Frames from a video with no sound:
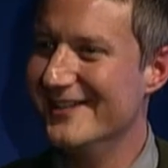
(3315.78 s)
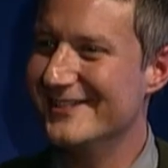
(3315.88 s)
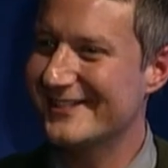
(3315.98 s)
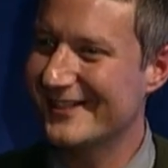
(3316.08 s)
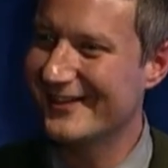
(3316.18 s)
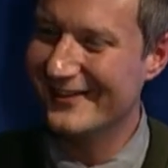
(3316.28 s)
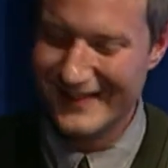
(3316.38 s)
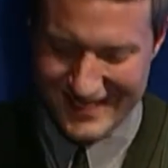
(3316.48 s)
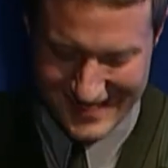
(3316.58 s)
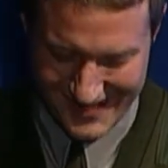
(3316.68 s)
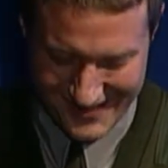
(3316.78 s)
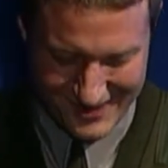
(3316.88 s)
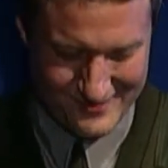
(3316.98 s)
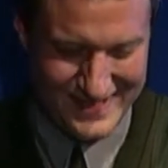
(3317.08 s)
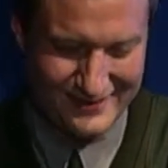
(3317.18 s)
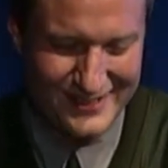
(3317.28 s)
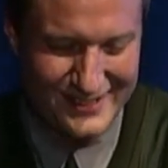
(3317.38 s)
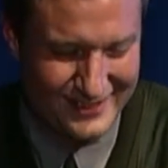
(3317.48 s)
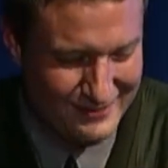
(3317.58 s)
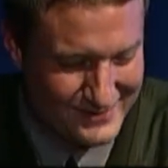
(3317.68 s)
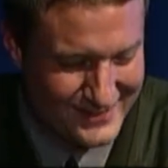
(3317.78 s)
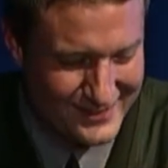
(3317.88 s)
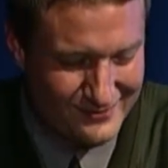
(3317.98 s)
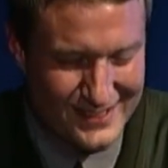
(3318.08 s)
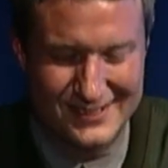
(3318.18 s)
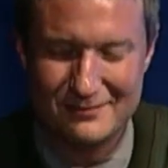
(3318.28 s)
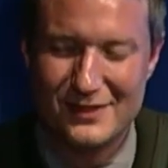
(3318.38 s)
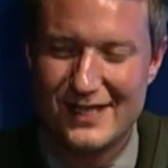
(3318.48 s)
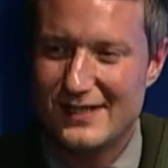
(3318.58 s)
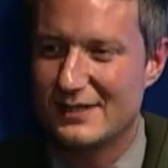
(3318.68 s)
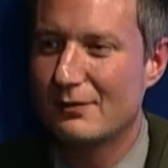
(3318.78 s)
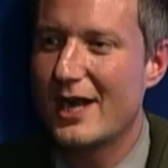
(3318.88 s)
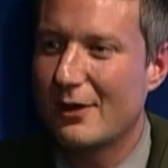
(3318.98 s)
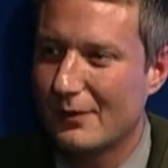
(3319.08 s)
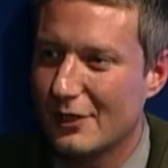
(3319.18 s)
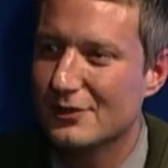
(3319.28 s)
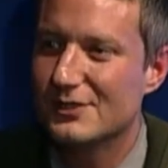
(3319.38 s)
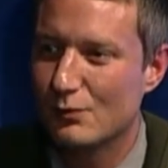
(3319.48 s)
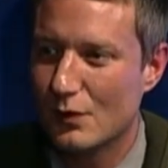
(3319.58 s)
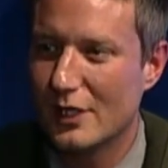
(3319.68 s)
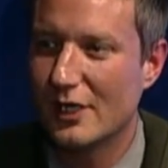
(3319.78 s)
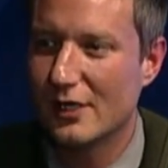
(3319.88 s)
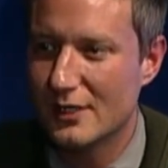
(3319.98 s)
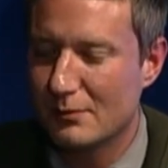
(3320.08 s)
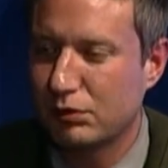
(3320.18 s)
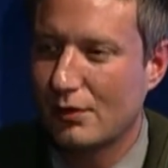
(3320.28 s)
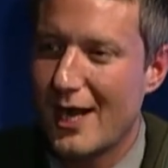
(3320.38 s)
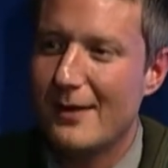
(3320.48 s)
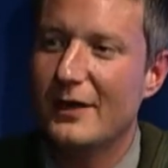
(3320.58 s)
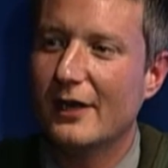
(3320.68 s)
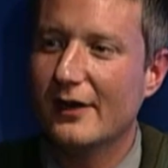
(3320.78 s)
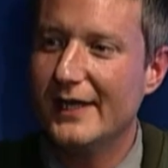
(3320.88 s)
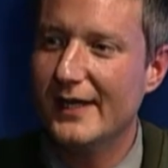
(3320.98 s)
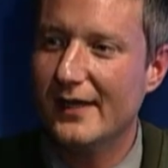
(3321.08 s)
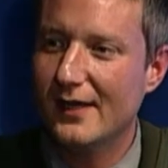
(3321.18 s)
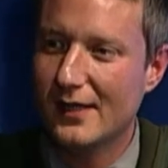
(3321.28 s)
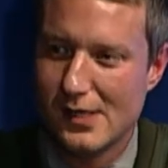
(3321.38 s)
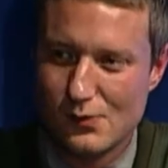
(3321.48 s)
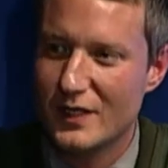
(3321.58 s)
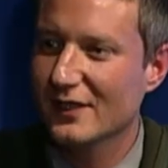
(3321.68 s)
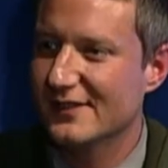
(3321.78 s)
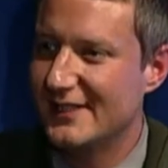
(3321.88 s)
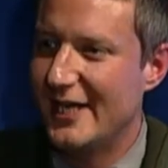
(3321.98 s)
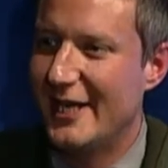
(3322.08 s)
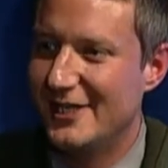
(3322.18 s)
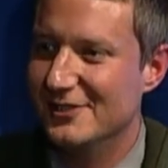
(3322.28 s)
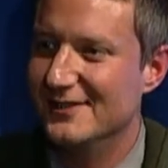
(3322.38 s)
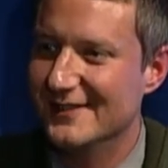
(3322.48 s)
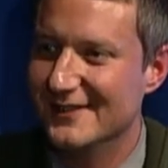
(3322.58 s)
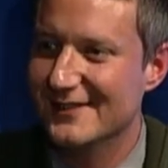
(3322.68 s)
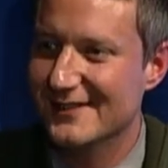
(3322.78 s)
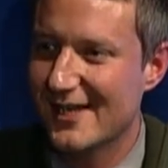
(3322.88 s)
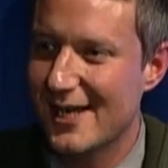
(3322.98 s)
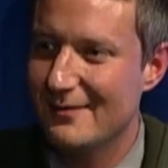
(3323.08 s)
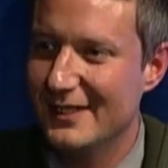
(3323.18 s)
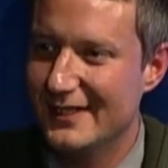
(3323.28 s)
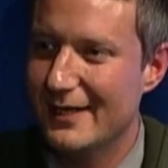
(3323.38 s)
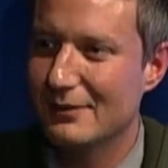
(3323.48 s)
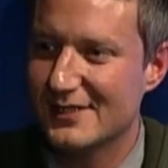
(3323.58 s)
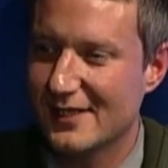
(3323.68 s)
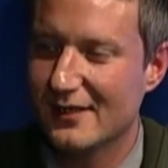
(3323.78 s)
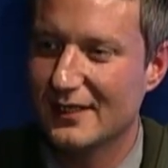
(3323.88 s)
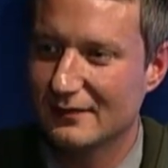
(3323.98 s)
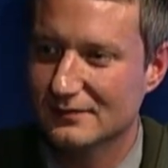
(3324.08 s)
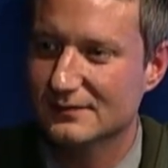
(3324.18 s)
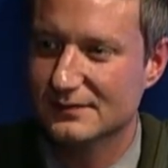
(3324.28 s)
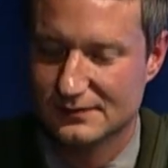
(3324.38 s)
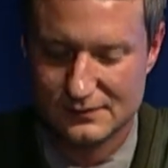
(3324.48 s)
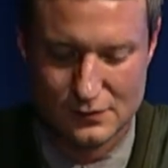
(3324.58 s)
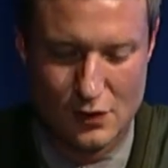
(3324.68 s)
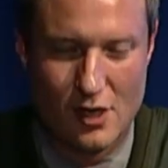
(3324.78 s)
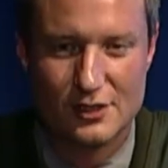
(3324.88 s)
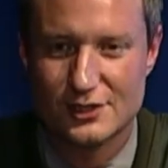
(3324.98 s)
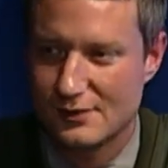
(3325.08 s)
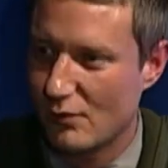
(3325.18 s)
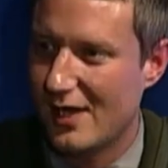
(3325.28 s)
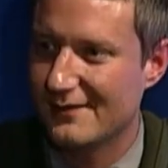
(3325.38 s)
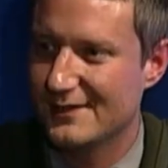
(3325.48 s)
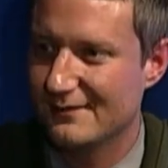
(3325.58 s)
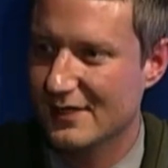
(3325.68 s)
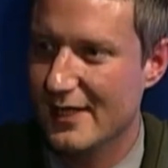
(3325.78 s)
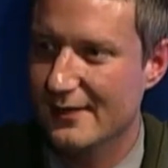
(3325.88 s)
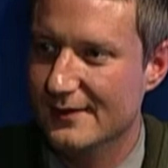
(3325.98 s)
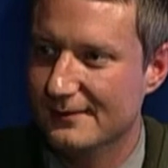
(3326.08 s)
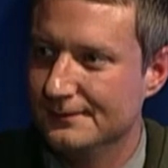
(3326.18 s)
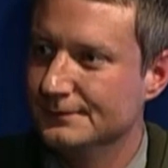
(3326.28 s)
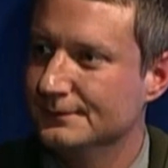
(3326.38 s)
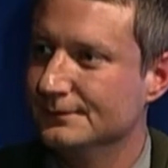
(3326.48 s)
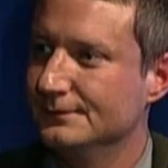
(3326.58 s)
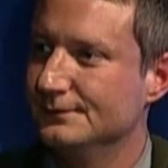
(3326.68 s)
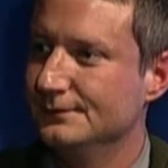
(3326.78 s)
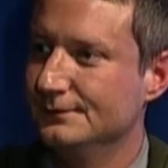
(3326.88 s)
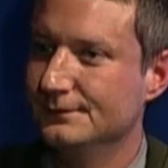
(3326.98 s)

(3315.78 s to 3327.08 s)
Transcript: so um, it, it, it, was interesting, but the railroads were the primary uh, real estate agents at this time, and they were selling large swaths of land. Three minutes.